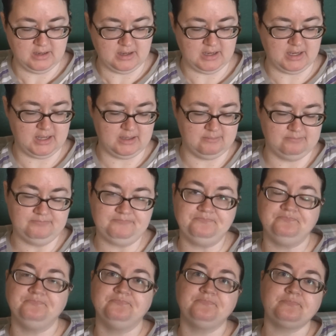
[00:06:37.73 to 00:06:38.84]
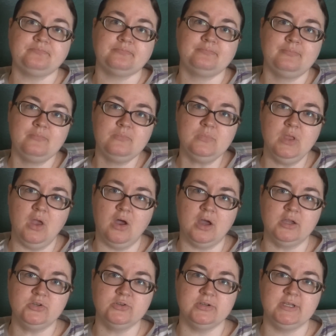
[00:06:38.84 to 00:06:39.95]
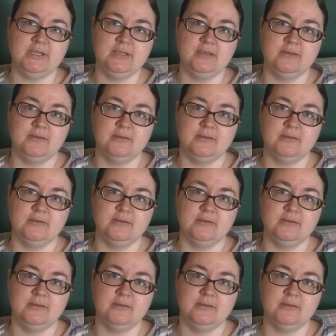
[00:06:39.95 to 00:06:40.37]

Um, Audrey,